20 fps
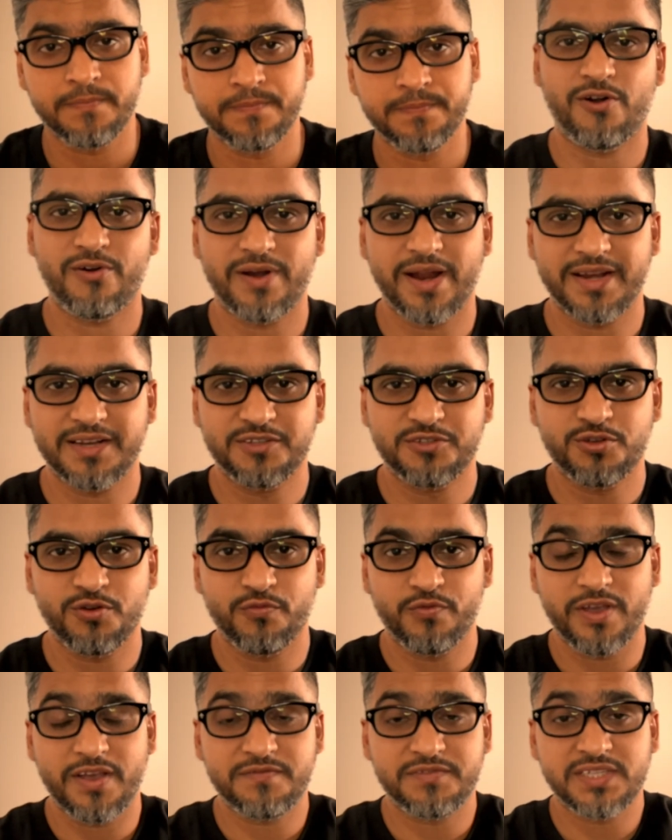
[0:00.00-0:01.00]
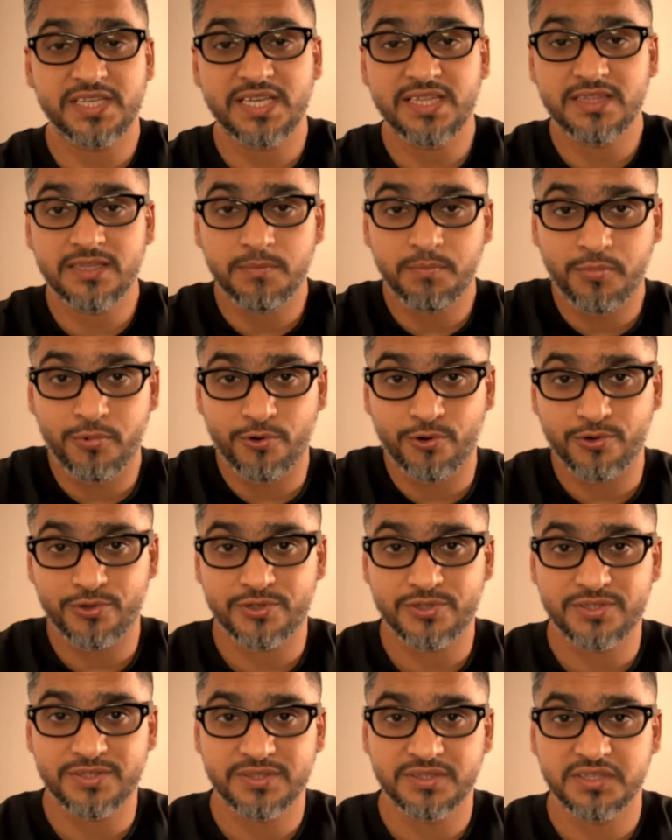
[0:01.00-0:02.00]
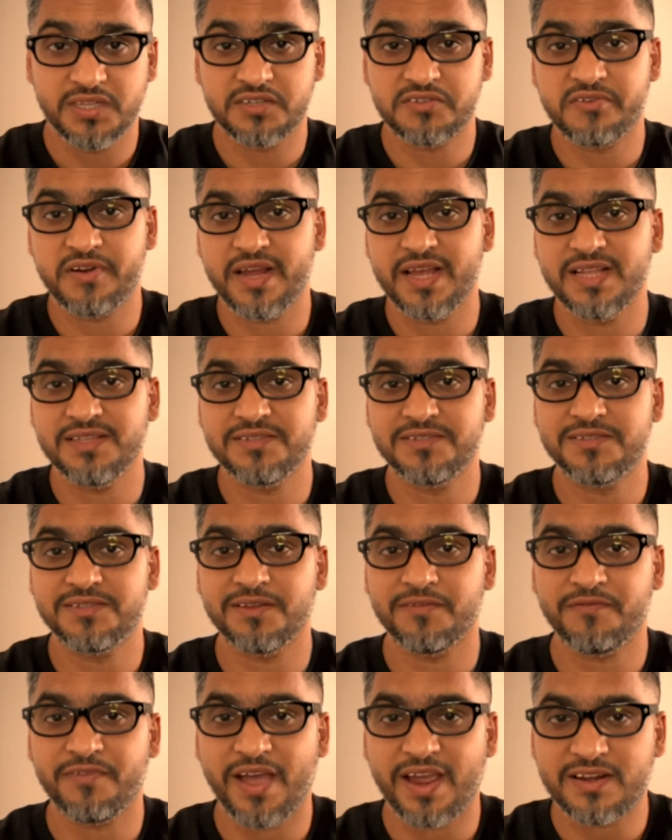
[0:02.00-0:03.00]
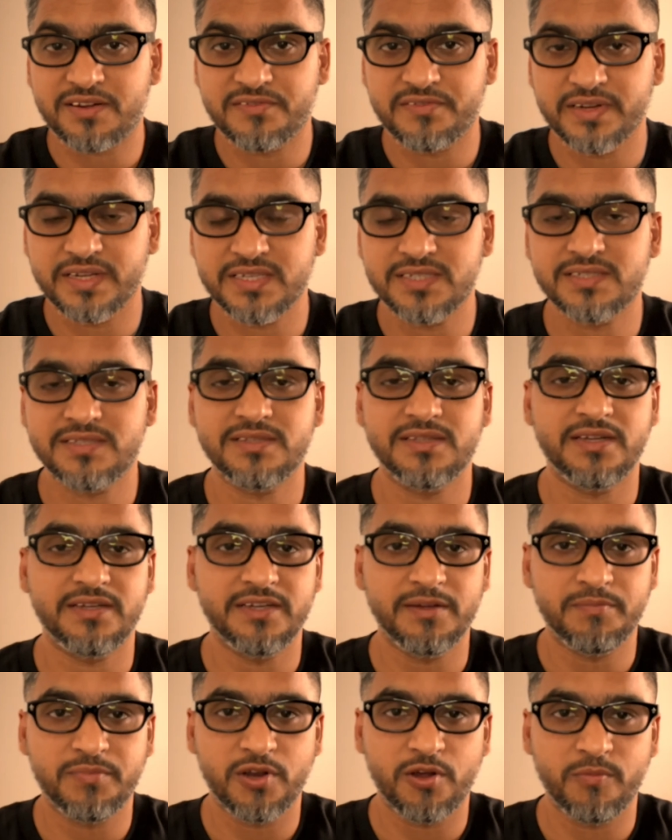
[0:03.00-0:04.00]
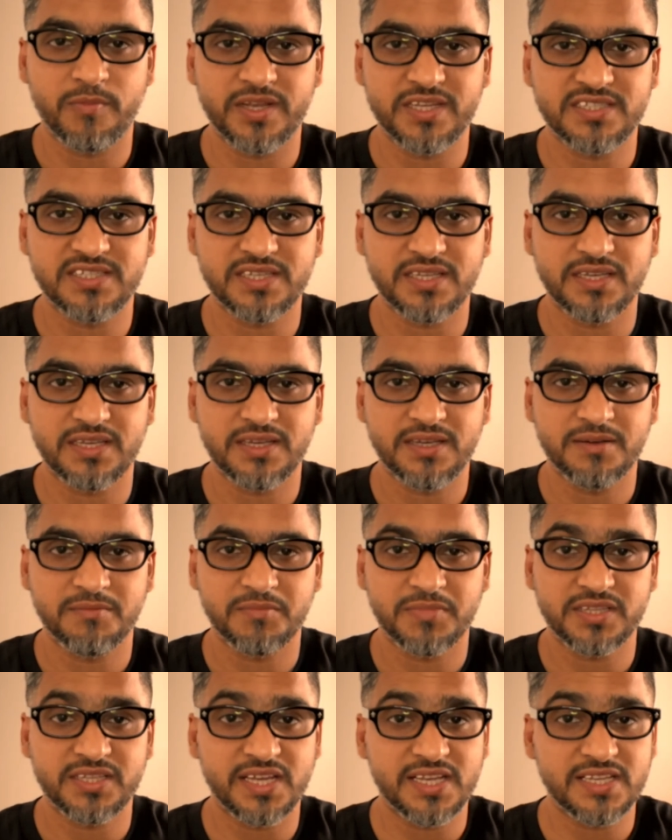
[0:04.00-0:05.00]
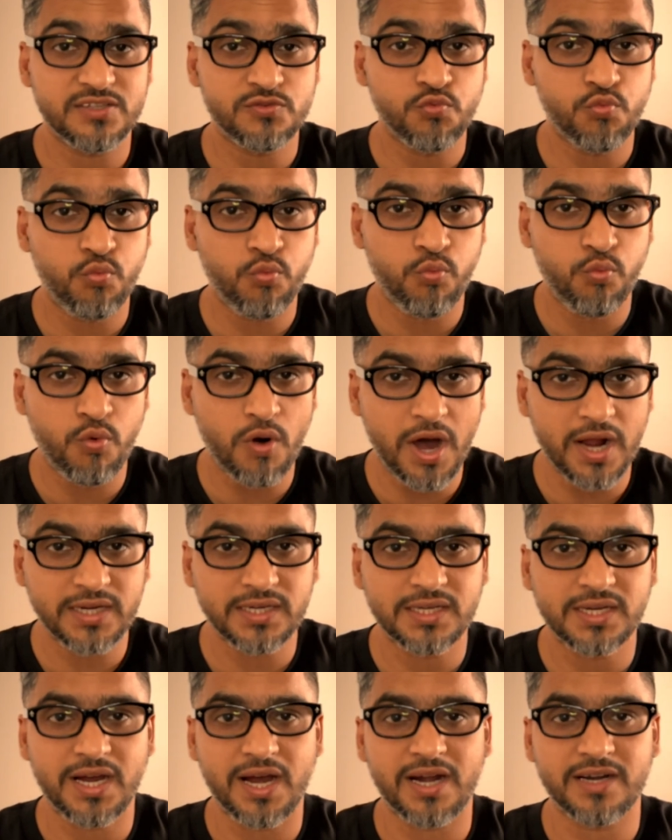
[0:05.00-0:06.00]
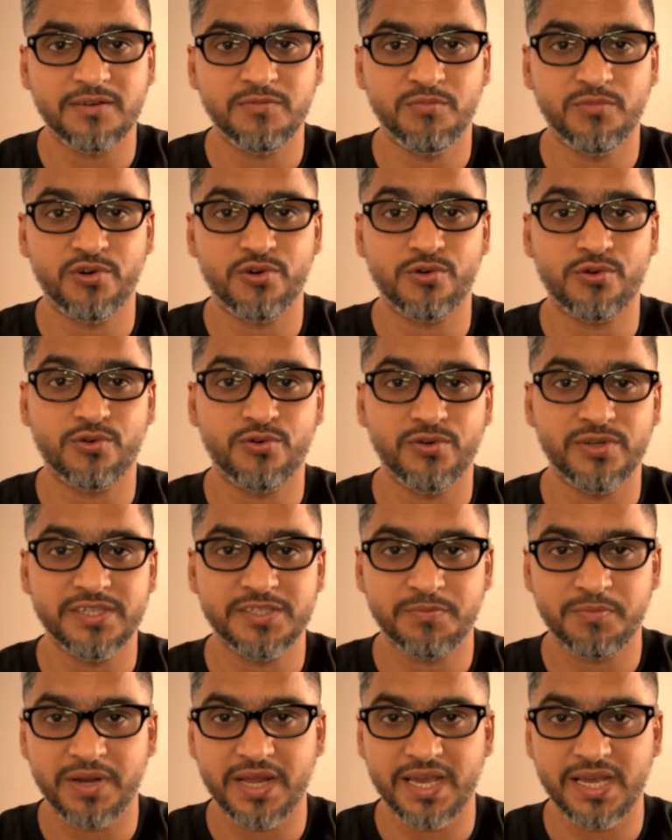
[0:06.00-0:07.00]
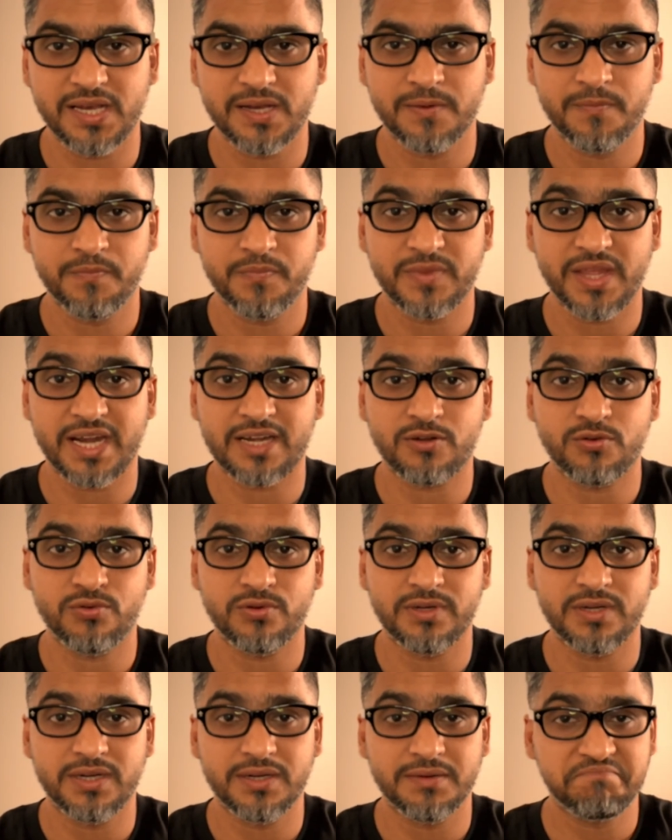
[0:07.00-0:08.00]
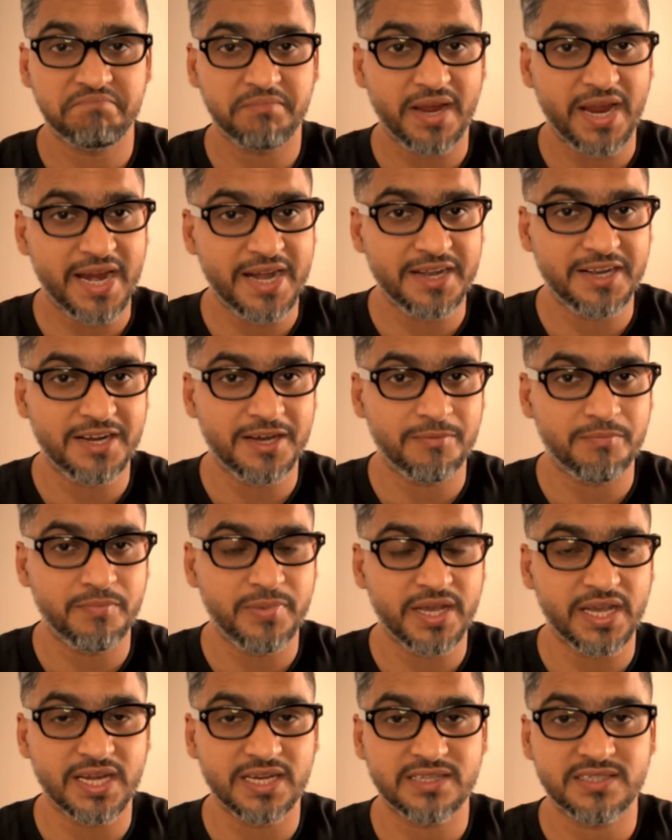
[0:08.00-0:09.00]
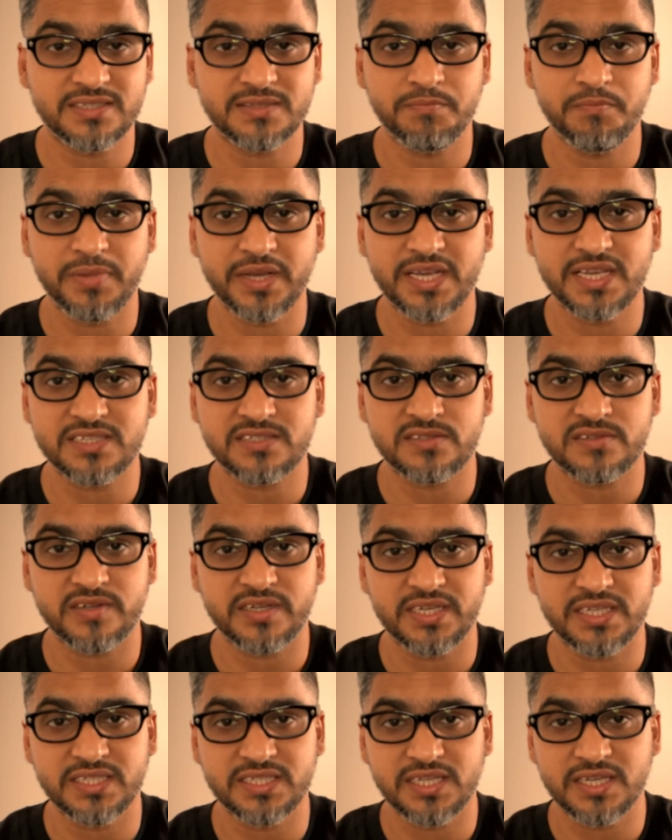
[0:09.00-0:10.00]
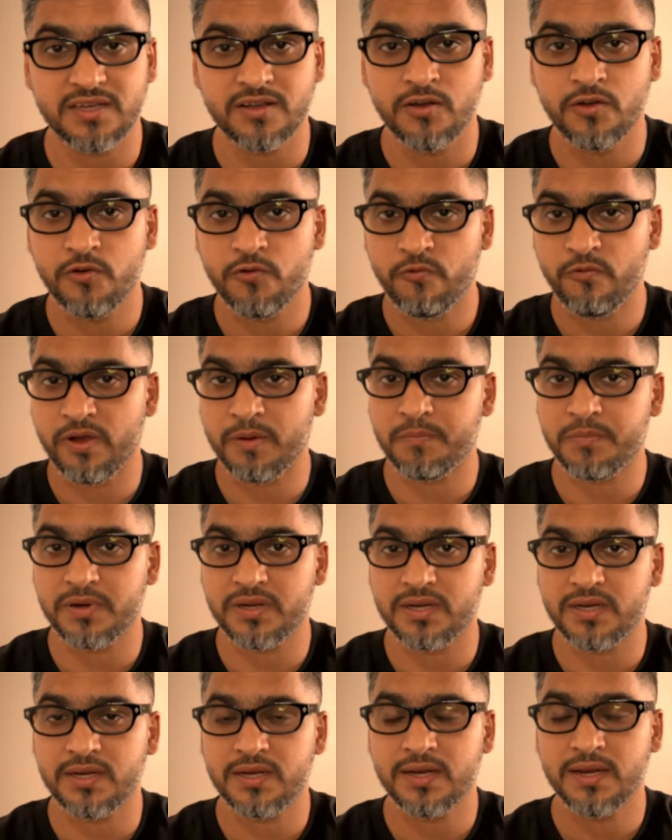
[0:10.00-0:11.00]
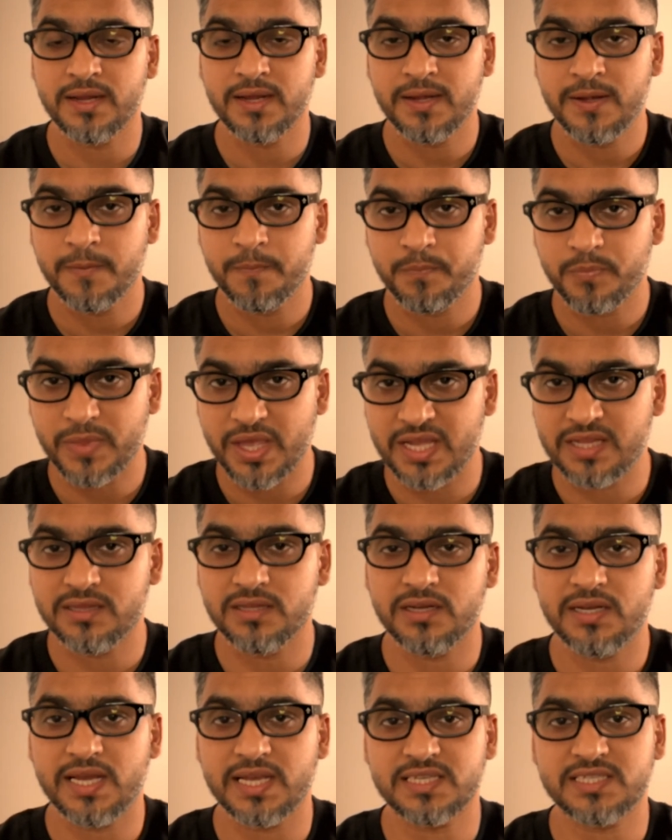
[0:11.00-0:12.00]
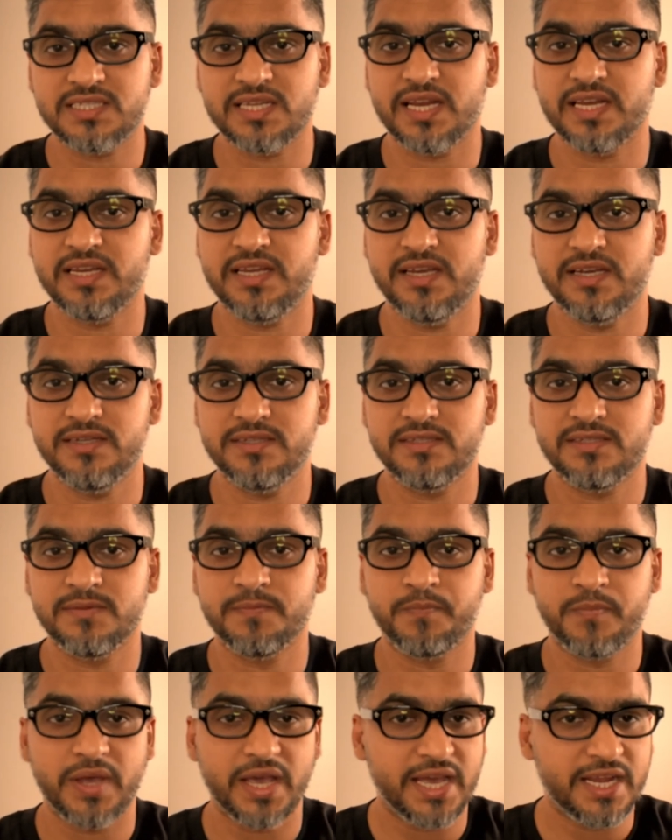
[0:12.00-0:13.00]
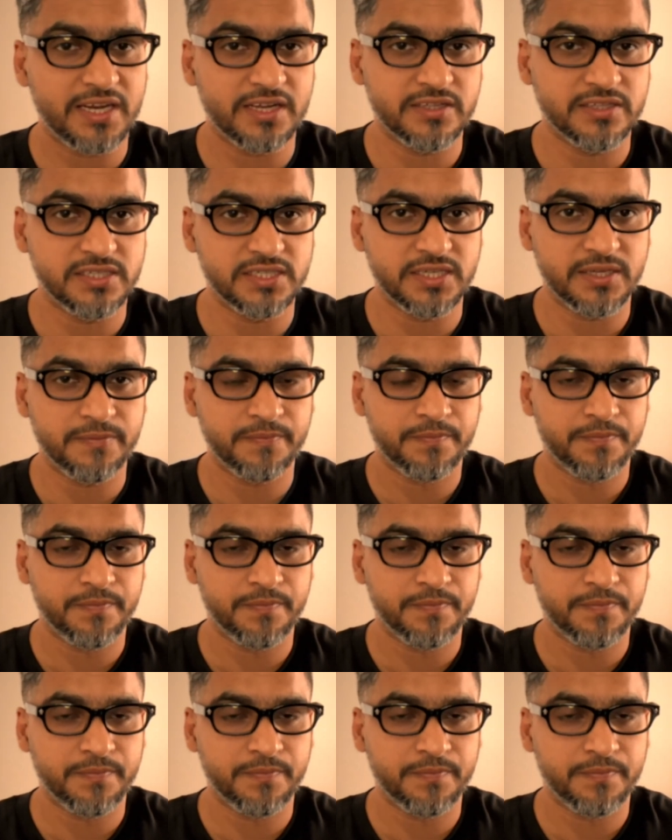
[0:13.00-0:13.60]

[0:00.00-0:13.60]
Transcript: Alright, so we have seen the ports, the trains, the factories, the diplomacy. But there's one card Morocco is playing that could end up being its biggest strategic weapon in the next 10 years. Energy.